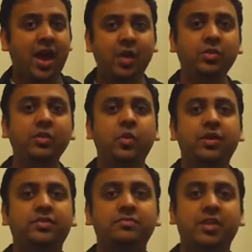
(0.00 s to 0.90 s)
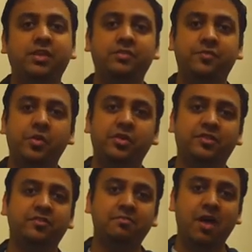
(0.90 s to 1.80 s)
And I really wanted to make the
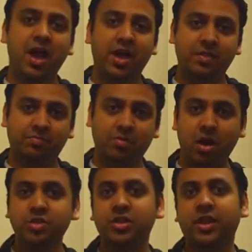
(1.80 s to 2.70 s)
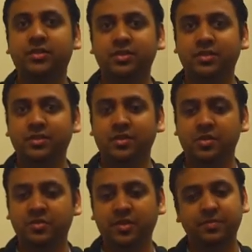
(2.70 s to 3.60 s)
focus of my project,
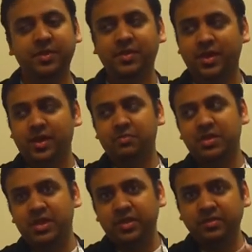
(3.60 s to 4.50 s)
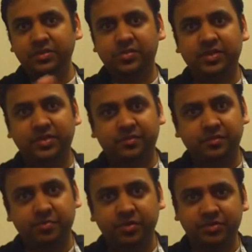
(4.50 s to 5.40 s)
something that can be easily
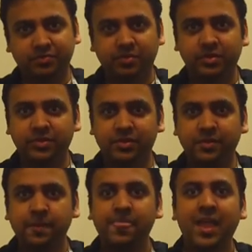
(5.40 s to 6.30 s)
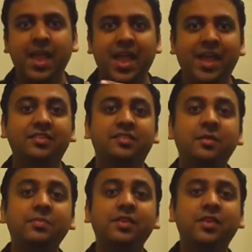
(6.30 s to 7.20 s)
translated from person to person,
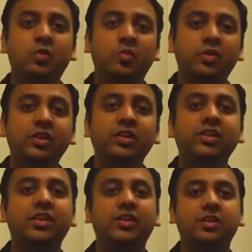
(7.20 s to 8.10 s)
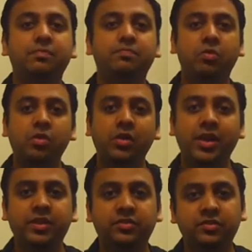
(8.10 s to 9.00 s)
and something that really can
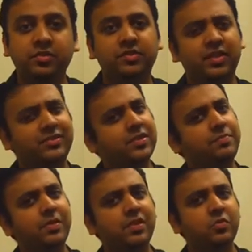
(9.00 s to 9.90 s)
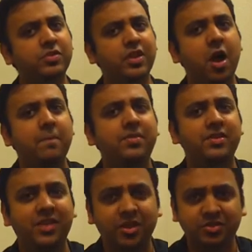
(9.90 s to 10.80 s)
pull in students that typically would
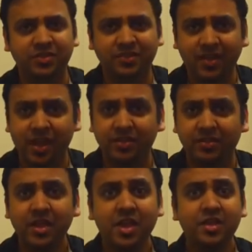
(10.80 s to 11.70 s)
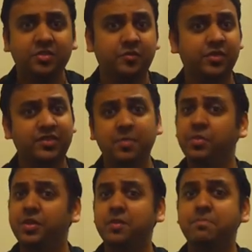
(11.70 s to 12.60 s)
not be engaged in science. So for
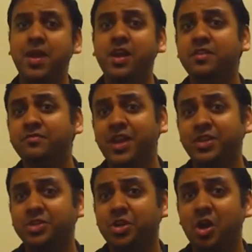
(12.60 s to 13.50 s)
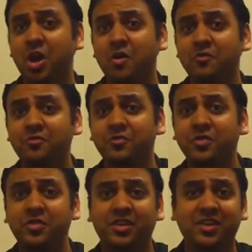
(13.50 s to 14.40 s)
example, the competitive nature
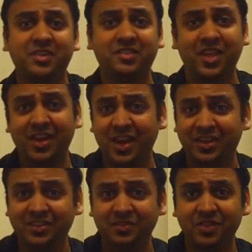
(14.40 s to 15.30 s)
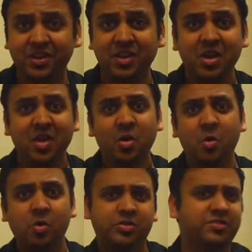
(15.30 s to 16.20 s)
of the kinesthetic activity,
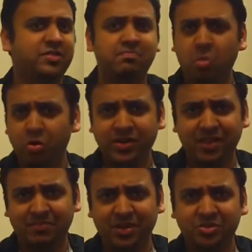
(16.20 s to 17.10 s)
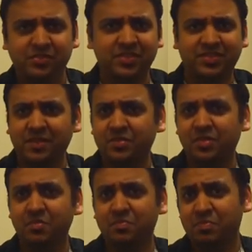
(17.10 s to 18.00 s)
or just the board game nature of the
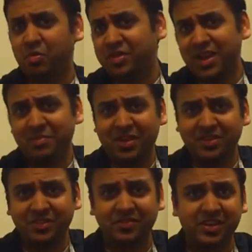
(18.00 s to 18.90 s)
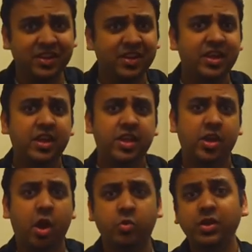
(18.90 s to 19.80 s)
stem cells board game activity,
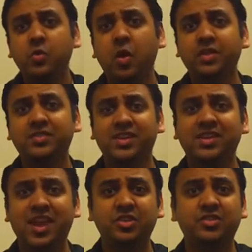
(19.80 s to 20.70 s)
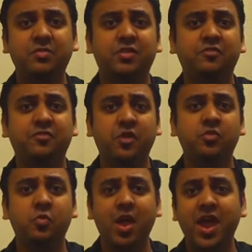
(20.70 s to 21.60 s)
I really wanted to engage them in a
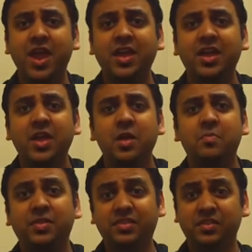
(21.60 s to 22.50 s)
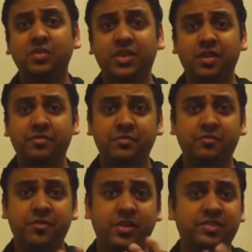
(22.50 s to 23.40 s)
fun way, but still
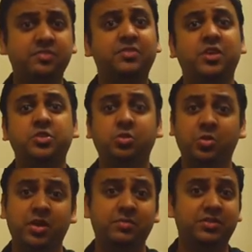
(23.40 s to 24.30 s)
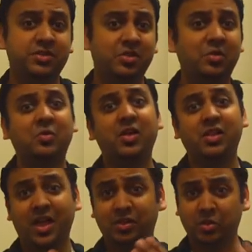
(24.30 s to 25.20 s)
give them very substantial learning
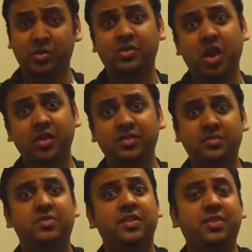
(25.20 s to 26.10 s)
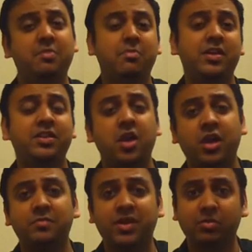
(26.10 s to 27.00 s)
material and learn concepts that they
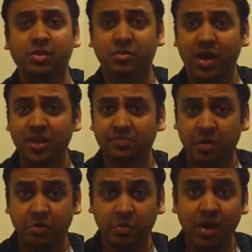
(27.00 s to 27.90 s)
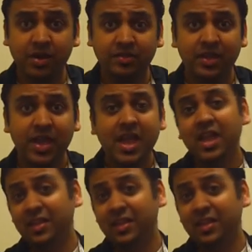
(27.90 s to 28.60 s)
might not have been able to grasp otherwise.